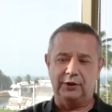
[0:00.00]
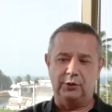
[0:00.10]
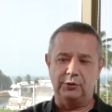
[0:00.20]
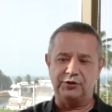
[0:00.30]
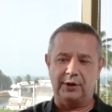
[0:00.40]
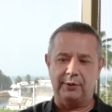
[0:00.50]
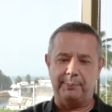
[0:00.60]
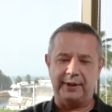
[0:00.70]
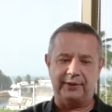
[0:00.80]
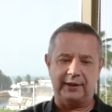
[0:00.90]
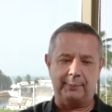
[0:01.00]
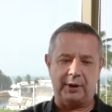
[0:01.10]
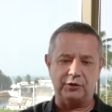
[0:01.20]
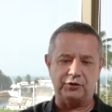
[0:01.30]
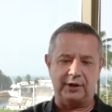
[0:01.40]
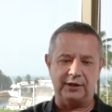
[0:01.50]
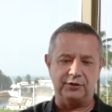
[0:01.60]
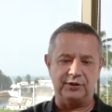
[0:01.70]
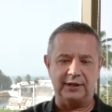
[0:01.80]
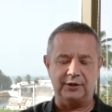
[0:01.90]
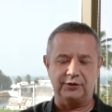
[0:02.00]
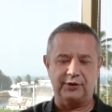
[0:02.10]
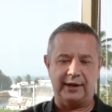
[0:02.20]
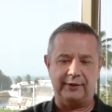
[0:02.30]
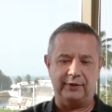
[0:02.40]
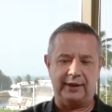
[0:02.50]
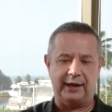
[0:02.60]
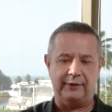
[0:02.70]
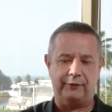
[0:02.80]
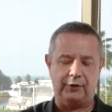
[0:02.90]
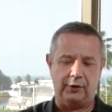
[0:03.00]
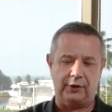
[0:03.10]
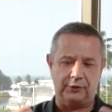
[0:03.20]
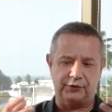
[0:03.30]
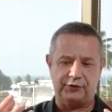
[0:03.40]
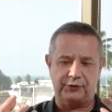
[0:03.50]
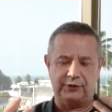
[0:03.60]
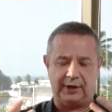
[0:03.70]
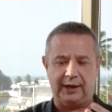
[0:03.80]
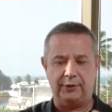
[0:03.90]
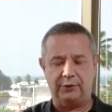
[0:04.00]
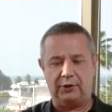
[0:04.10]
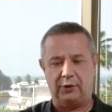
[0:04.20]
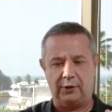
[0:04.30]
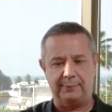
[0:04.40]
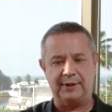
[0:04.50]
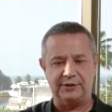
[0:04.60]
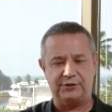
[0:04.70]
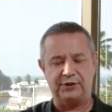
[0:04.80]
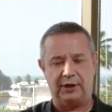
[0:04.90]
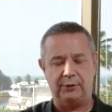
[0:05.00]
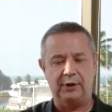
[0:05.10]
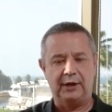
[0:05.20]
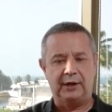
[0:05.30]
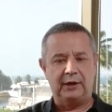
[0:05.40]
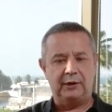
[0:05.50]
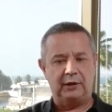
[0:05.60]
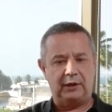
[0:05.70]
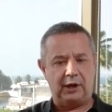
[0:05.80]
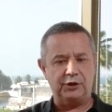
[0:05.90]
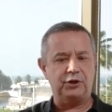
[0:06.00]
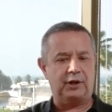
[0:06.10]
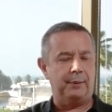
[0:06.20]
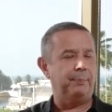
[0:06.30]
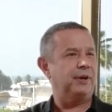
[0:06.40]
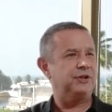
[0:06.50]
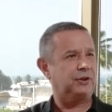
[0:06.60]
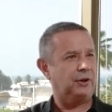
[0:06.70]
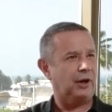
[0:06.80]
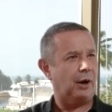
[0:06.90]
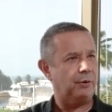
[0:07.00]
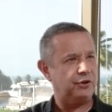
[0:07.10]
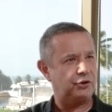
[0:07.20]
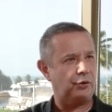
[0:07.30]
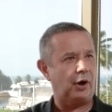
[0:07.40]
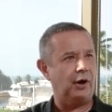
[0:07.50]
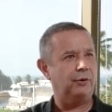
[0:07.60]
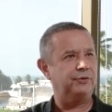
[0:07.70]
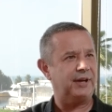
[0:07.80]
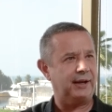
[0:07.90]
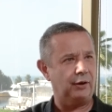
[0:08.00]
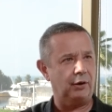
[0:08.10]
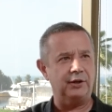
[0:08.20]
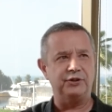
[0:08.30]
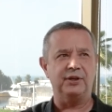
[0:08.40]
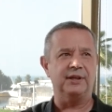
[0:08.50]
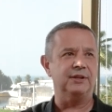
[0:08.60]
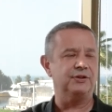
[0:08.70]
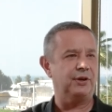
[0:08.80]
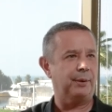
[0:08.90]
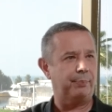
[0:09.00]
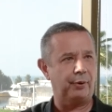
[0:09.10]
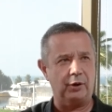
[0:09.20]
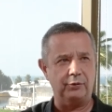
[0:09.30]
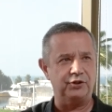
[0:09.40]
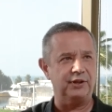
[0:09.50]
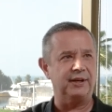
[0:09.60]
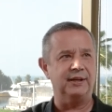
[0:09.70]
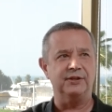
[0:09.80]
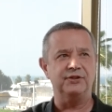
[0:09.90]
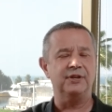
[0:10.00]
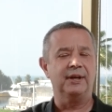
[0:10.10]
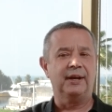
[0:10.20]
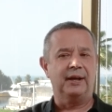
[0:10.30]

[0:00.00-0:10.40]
also a big thing about Australia and New Zealand, they've got those scaled economies. So larger companies can go and trial technologies and approaches